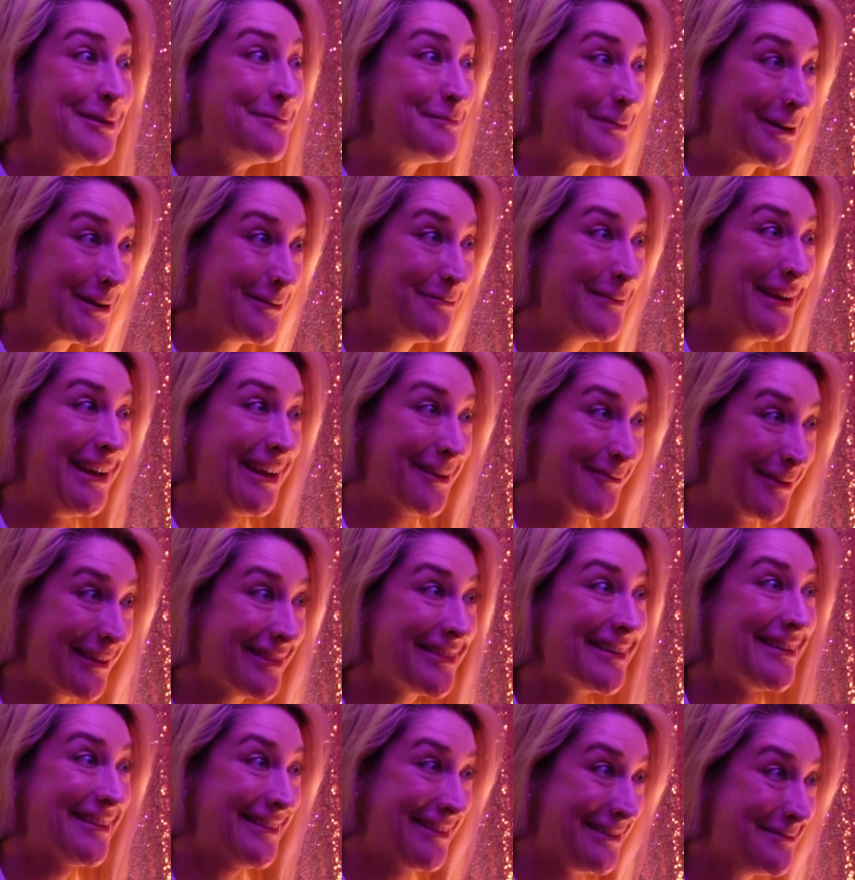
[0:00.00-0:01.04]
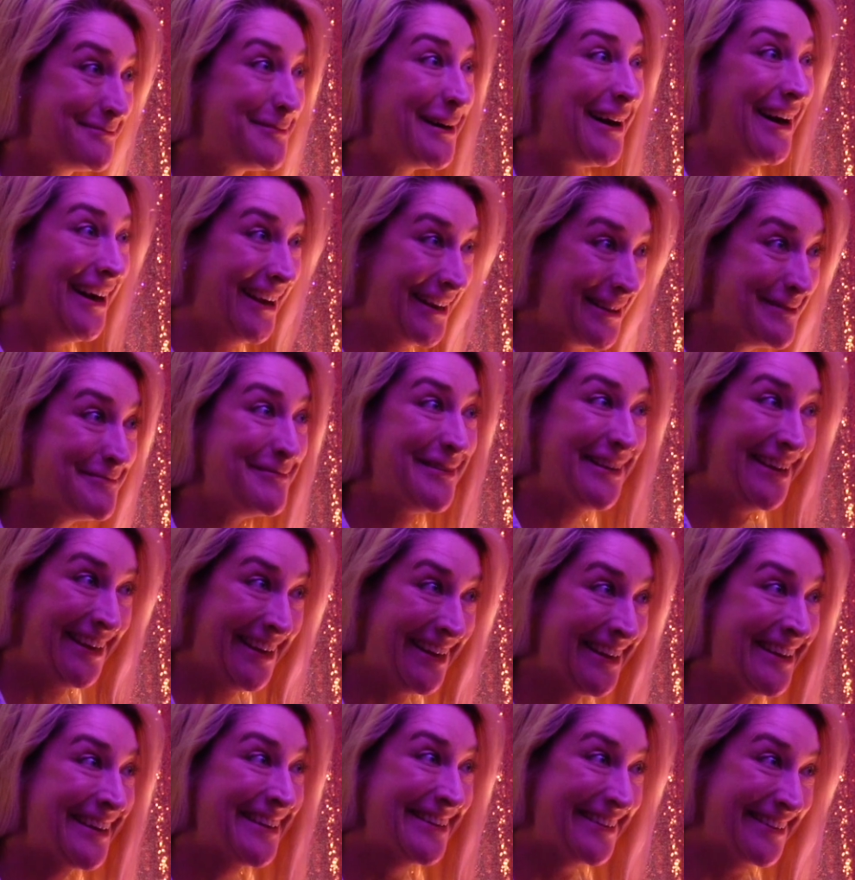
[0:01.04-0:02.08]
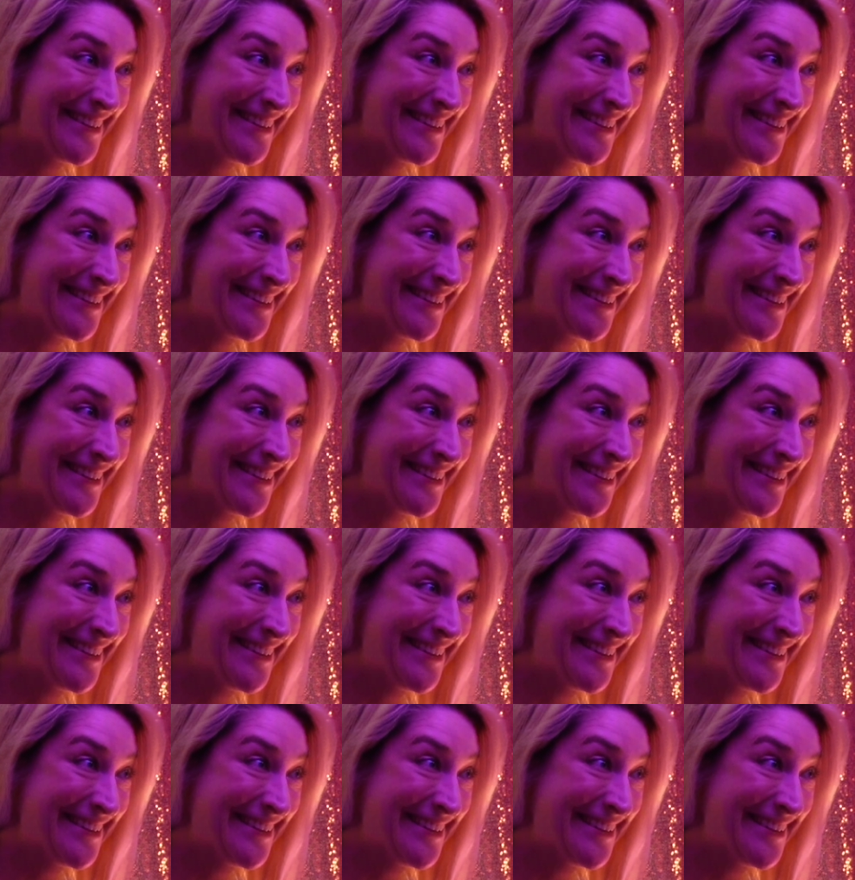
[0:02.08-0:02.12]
Superman with a lobotomy.